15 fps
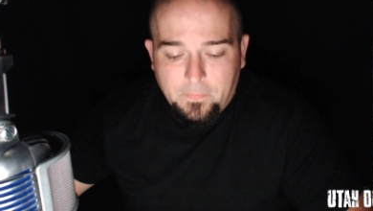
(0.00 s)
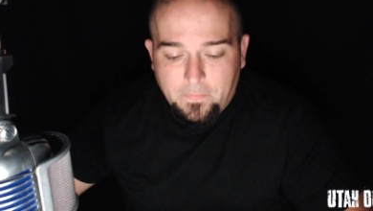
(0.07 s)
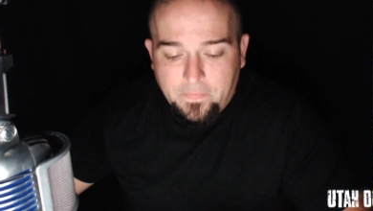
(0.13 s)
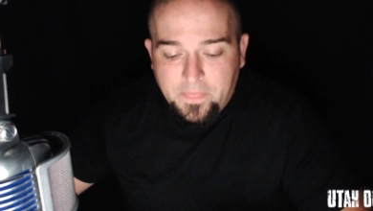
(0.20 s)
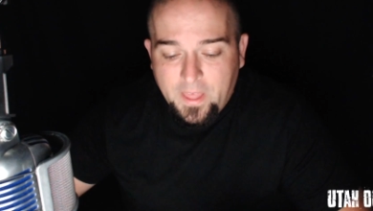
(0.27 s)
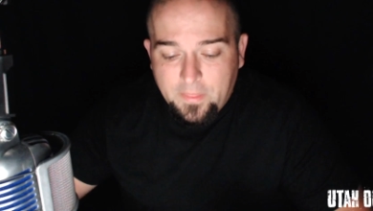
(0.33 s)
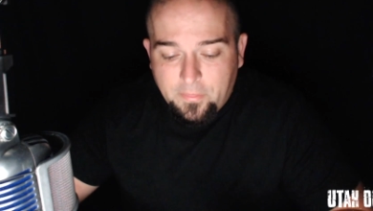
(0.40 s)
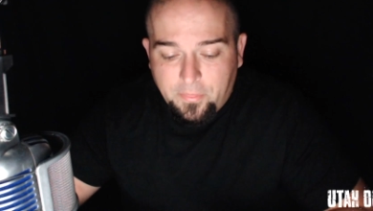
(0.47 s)

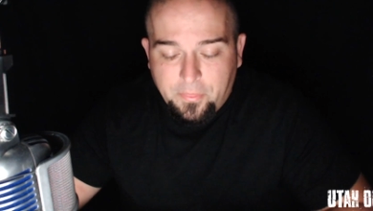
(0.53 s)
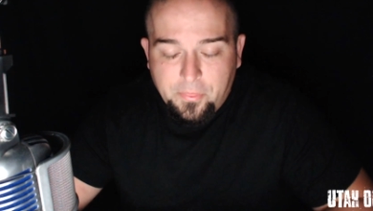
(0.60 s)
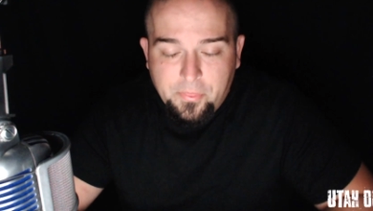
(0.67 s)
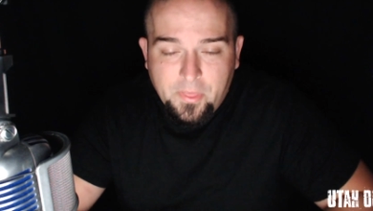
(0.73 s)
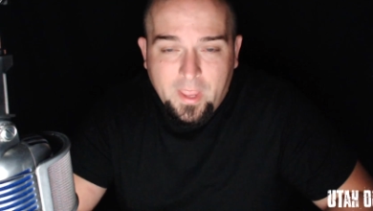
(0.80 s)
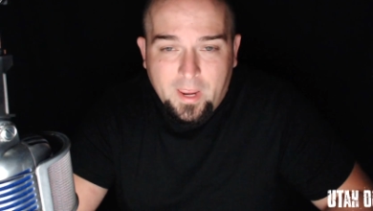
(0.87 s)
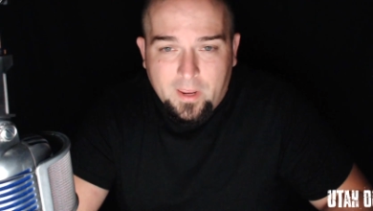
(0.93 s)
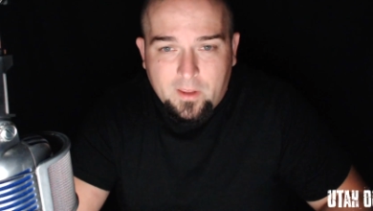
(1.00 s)
that
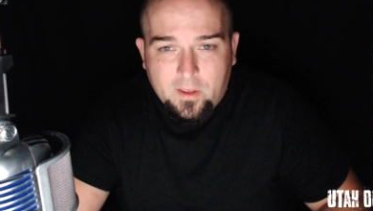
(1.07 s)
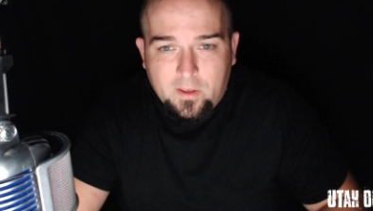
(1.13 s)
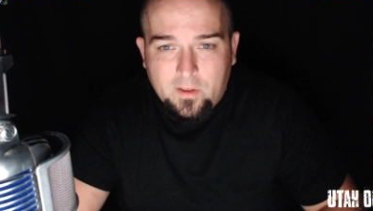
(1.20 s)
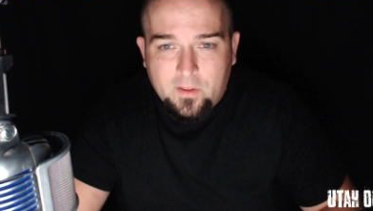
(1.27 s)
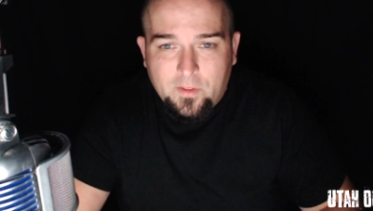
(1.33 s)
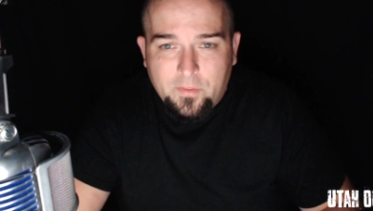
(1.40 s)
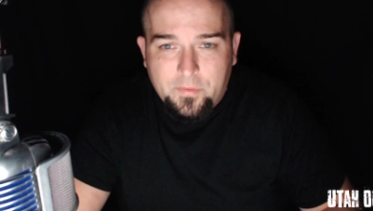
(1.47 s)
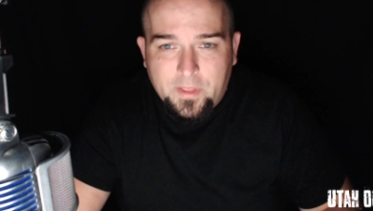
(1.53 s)
think
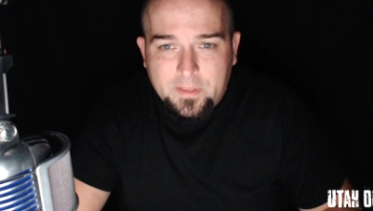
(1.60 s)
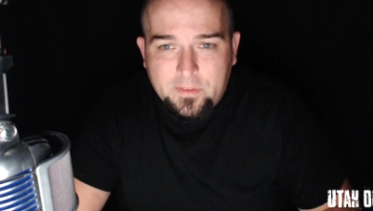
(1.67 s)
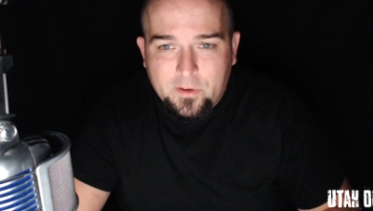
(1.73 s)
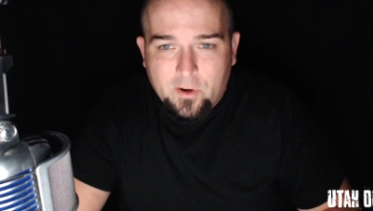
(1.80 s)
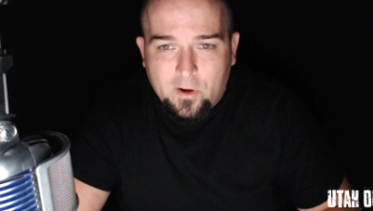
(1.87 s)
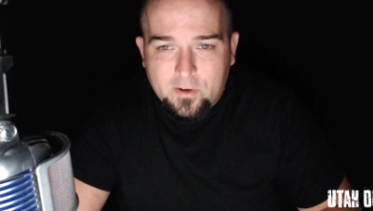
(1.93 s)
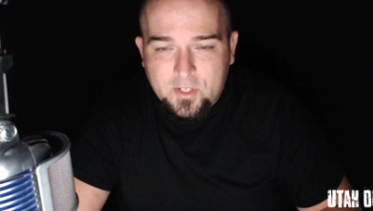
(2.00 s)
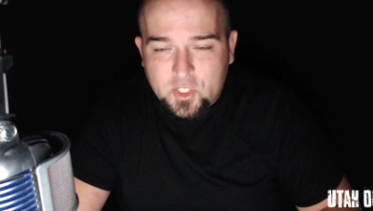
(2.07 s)
that
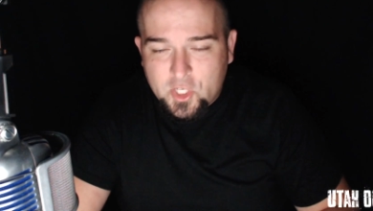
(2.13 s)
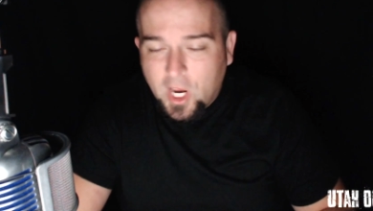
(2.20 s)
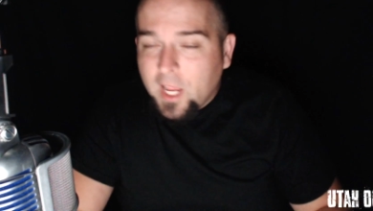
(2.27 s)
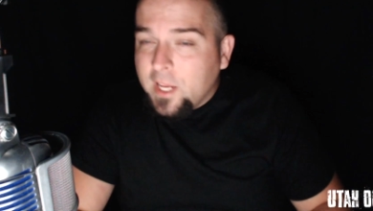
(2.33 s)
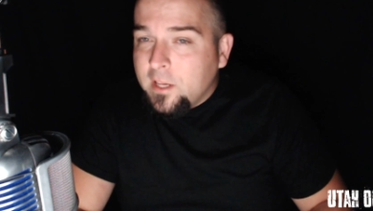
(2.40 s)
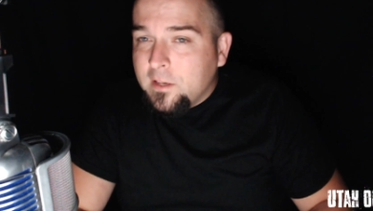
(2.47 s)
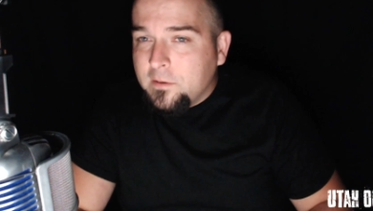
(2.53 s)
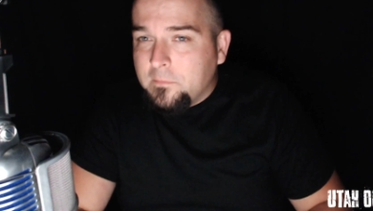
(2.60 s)
there are
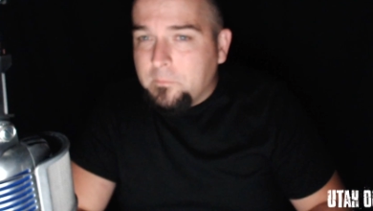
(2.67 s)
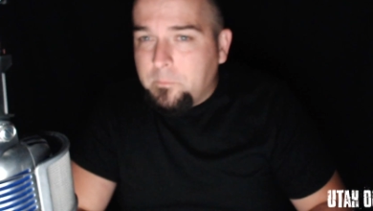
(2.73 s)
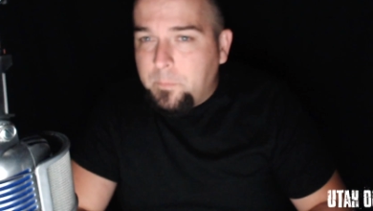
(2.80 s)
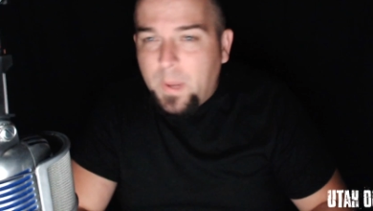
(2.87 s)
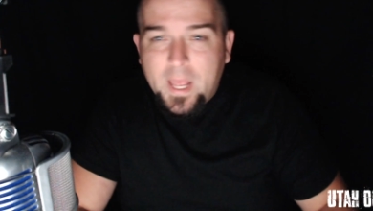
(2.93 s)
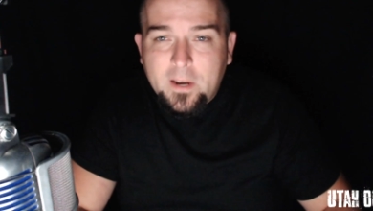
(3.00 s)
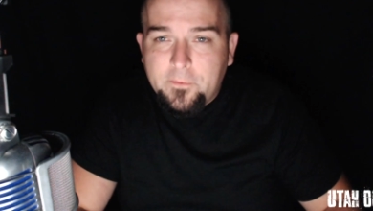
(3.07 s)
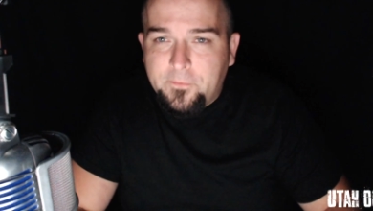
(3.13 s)
giant
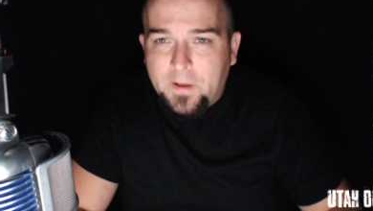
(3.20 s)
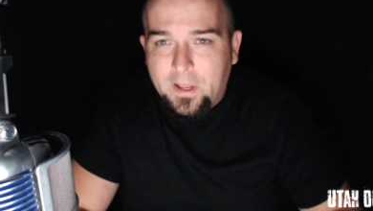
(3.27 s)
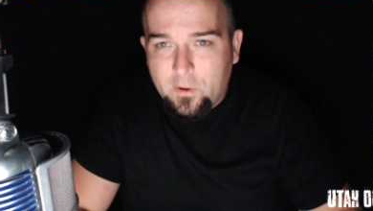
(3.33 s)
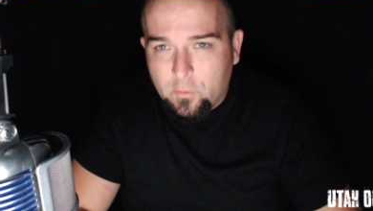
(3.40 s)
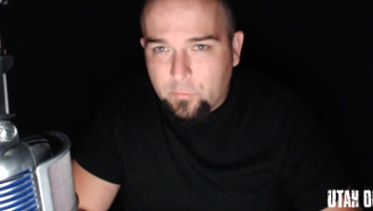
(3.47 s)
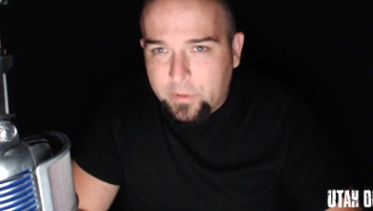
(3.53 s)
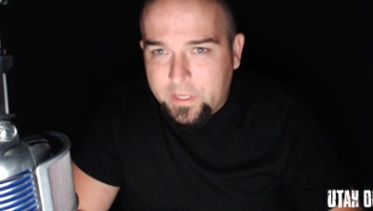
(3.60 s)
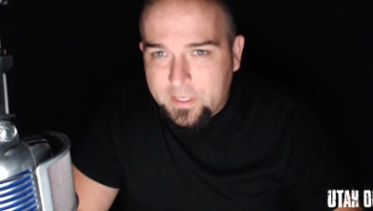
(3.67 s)

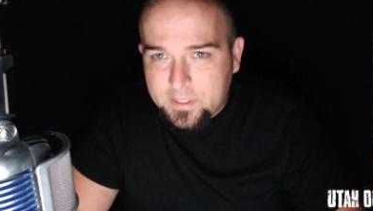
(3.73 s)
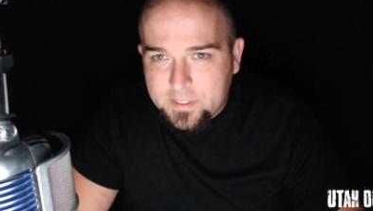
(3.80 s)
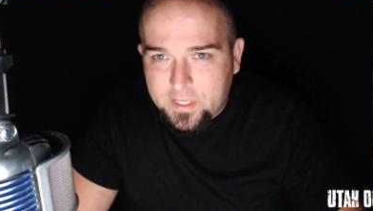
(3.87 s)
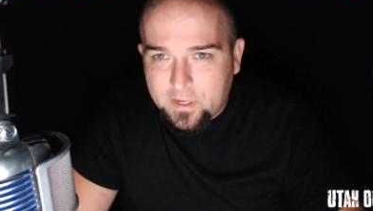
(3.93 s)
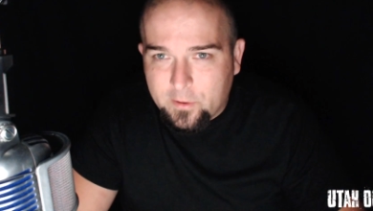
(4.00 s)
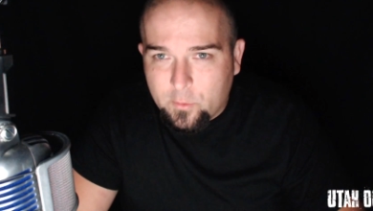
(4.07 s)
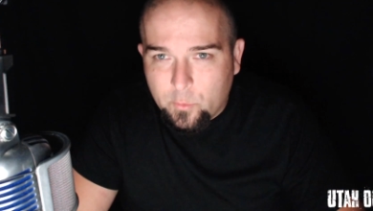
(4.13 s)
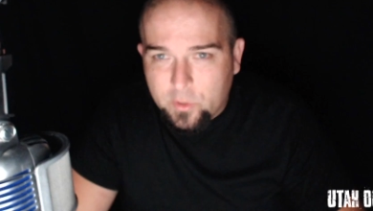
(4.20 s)
pedophile rings
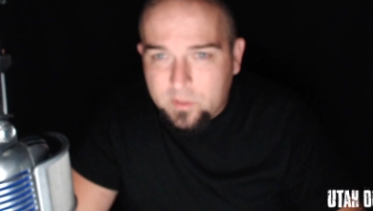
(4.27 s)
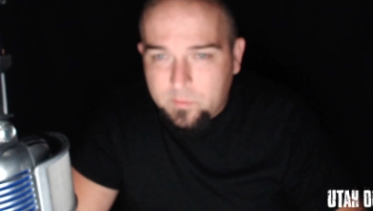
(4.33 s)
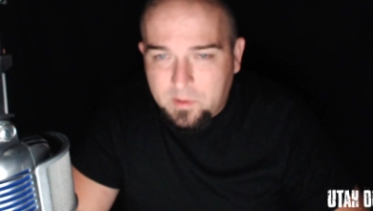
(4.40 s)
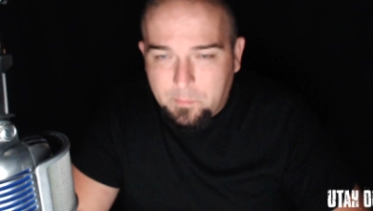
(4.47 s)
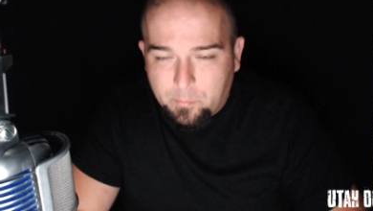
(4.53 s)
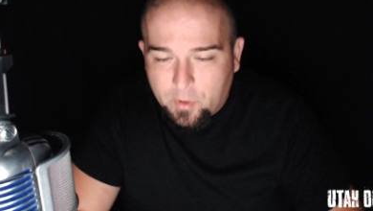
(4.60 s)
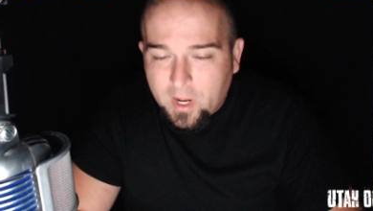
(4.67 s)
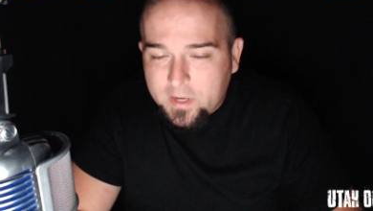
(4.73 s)
that are going to
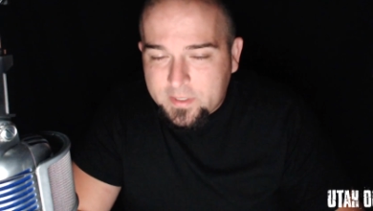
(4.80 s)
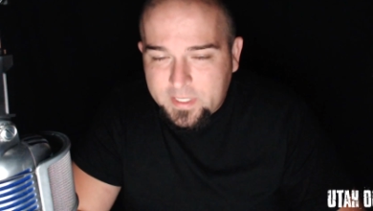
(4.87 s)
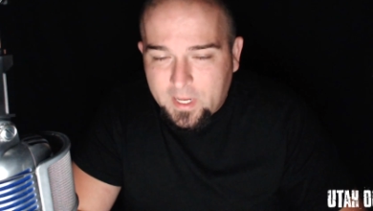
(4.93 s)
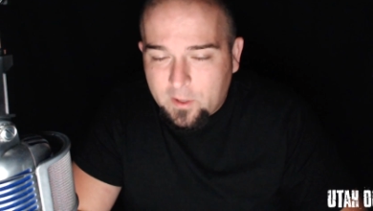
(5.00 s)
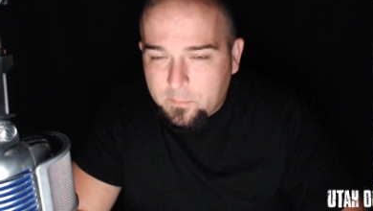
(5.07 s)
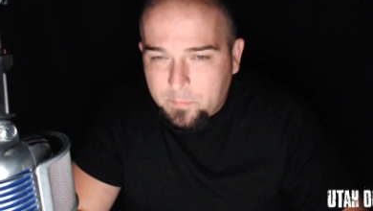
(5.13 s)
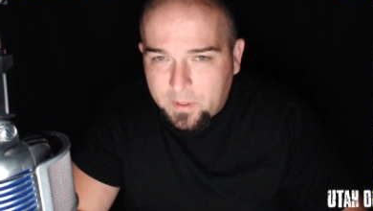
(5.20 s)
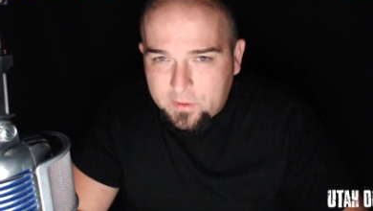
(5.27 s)
be brought
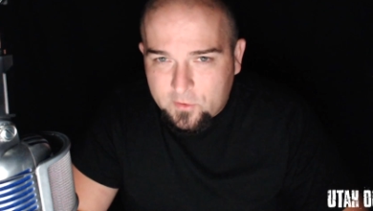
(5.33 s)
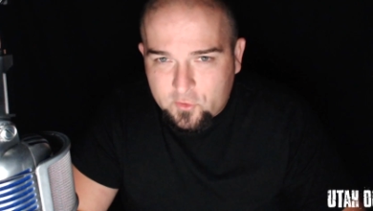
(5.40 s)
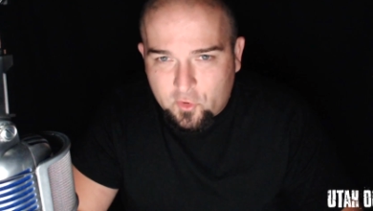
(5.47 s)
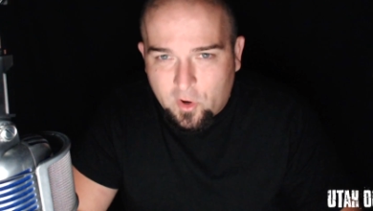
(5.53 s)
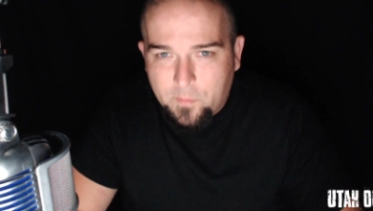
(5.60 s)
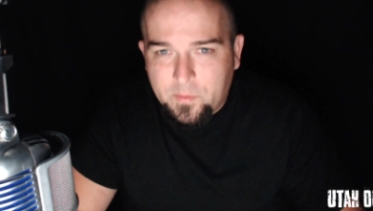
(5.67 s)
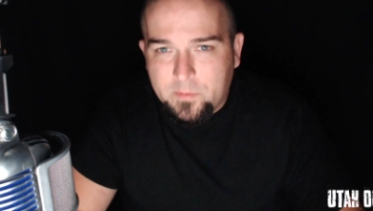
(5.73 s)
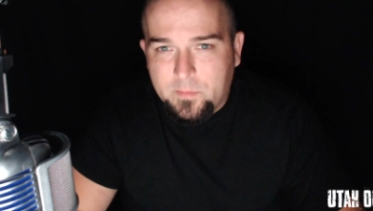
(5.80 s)
down by the
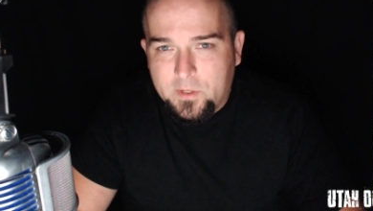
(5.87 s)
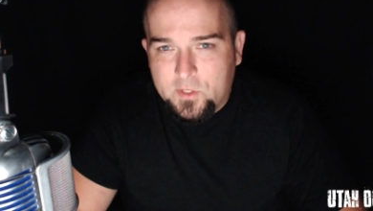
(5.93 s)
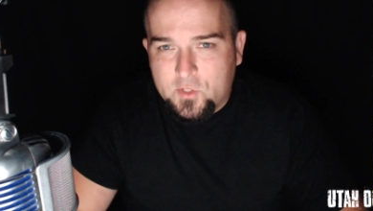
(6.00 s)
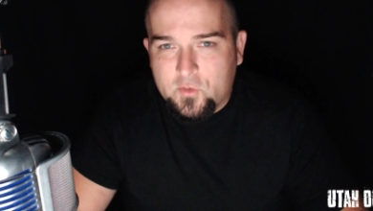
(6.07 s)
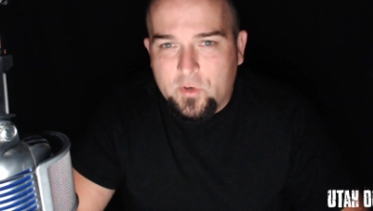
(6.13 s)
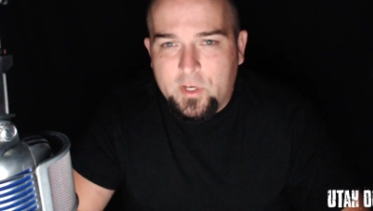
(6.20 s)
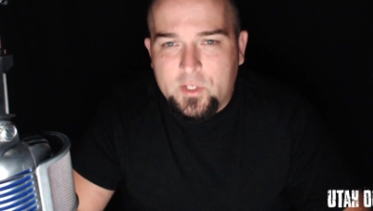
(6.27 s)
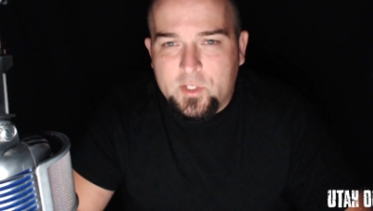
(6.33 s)
Trump
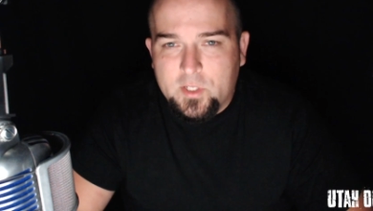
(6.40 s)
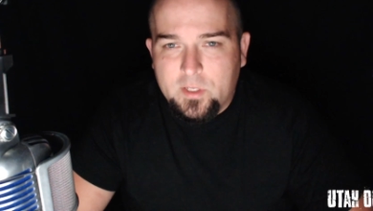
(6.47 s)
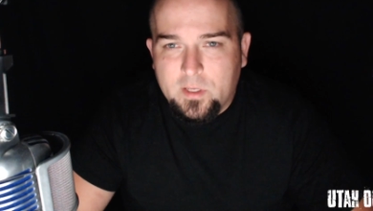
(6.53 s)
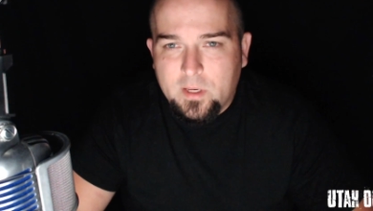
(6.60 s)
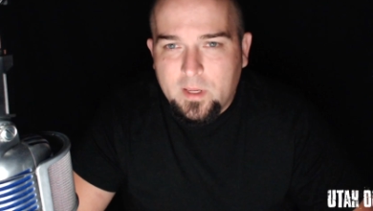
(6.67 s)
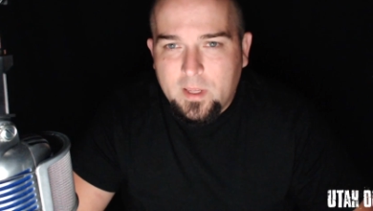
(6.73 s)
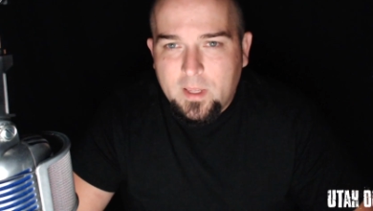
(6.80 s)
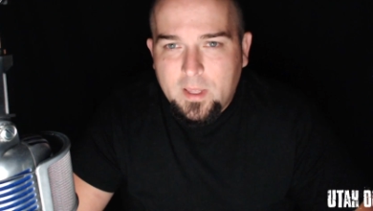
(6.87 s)
administration.